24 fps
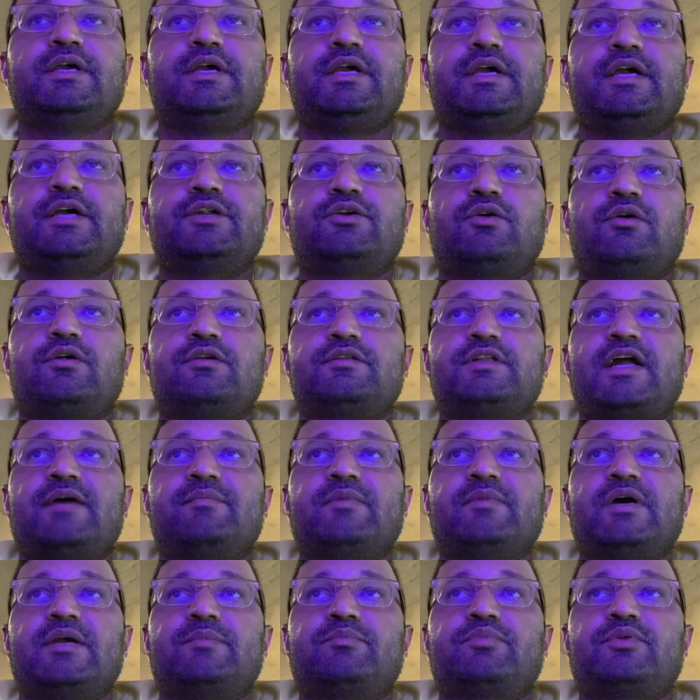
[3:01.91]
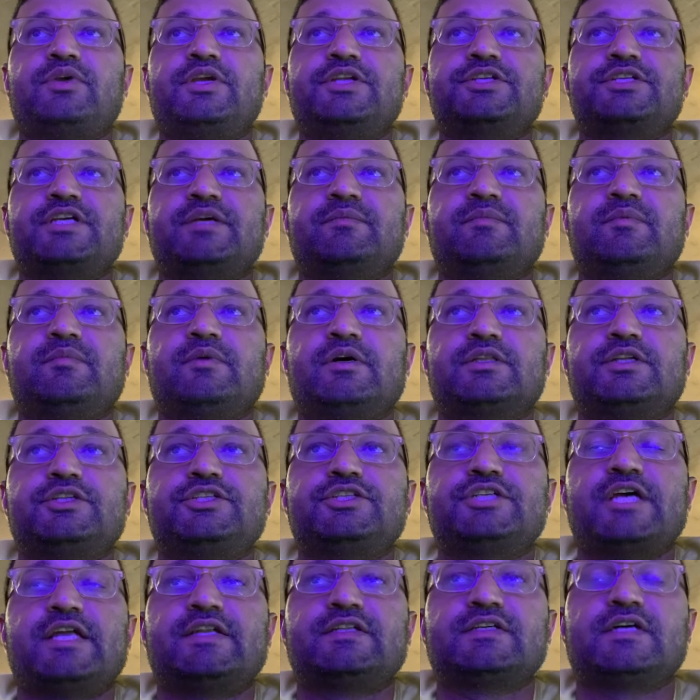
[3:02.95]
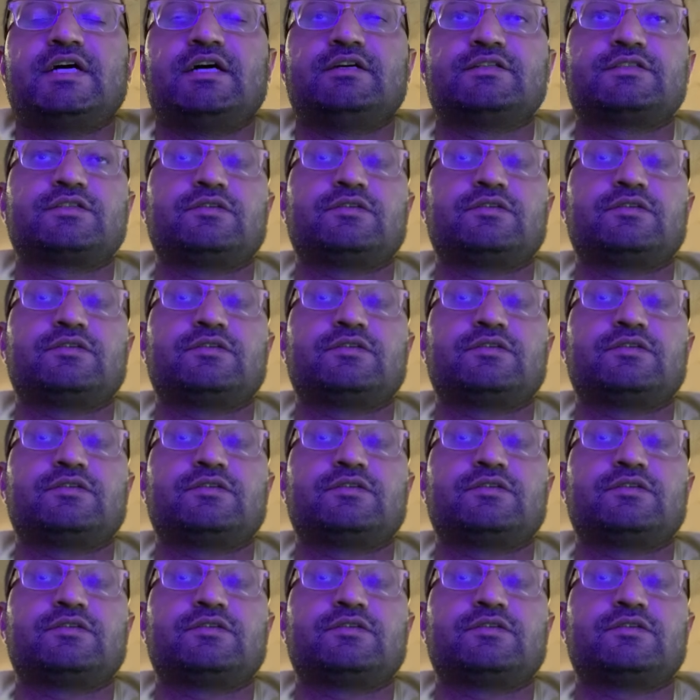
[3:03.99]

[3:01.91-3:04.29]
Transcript: in order that I might preach him among the Gentiles.